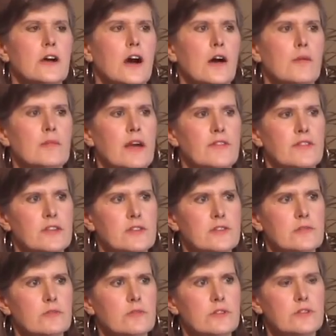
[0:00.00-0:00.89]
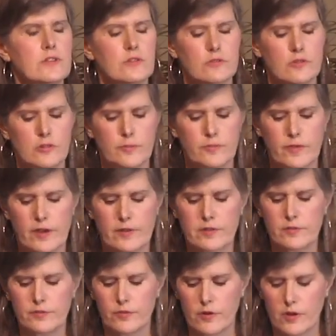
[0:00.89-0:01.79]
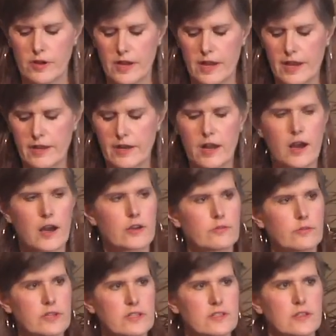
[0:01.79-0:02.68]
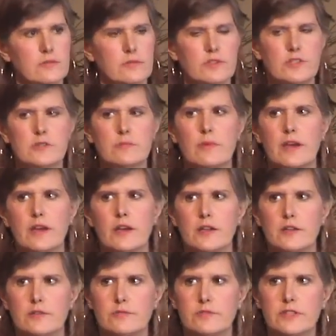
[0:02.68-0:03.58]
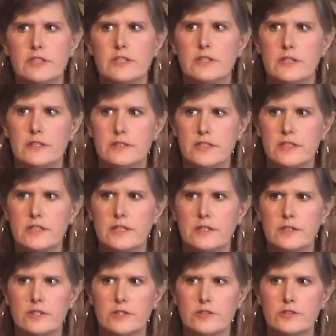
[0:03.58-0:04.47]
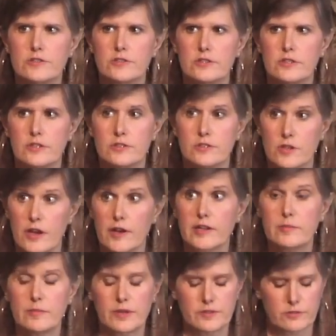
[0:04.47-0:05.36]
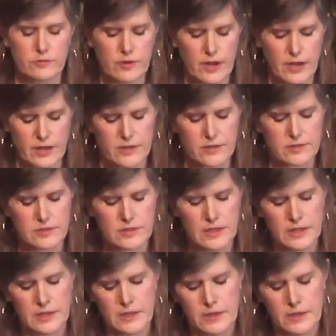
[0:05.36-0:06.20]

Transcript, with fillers: And this was a group founded for an ad hoc reason, which is my kind of lead in here to talking about the regs.